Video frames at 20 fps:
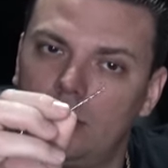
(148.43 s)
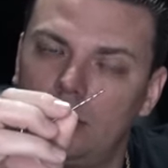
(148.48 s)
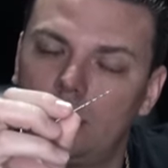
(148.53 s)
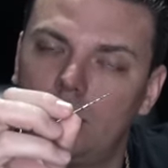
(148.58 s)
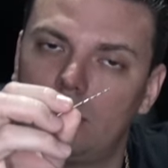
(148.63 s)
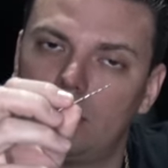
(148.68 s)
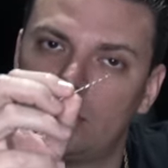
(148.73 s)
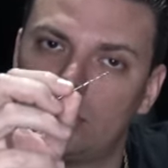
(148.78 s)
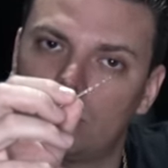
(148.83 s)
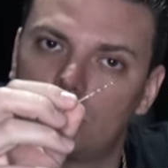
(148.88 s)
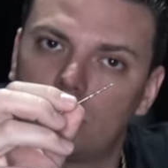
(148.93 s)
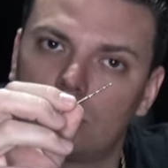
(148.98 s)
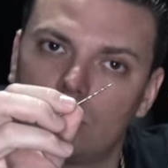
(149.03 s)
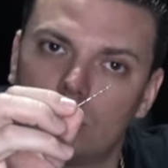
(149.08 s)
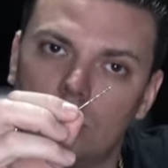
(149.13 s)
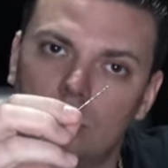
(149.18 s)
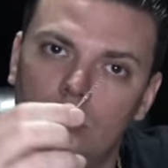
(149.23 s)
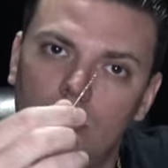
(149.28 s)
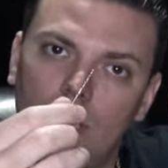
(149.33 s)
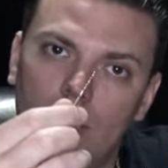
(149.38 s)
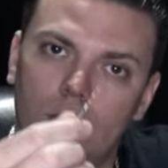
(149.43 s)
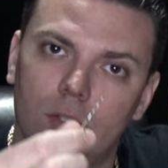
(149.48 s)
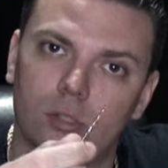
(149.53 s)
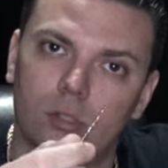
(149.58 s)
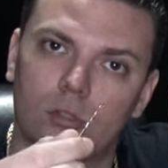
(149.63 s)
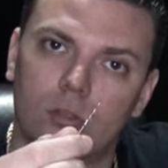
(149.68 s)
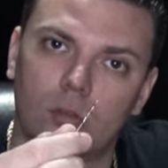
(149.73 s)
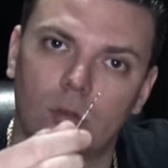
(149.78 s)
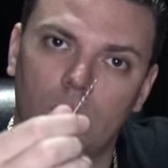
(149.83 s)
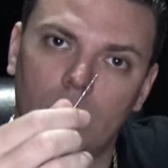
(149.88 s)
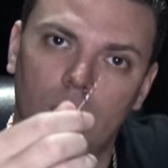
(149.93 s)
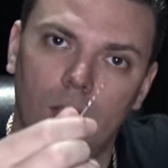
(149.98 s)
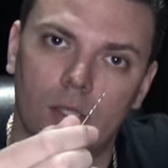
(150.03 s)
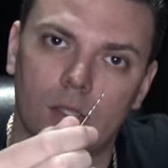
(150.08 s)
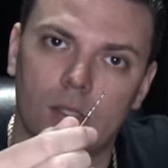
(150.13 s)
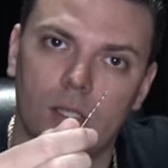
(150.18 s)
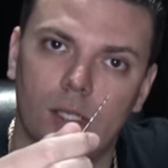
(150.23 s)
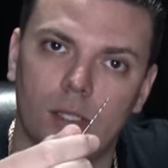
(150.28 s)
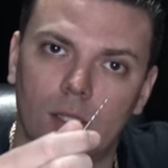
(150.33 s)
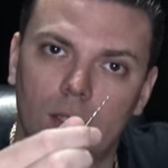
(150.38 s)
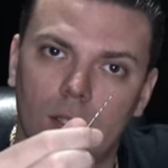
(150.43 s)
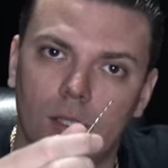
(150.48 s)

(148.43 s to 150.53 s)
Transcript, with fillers: than the screw that you're screwing inside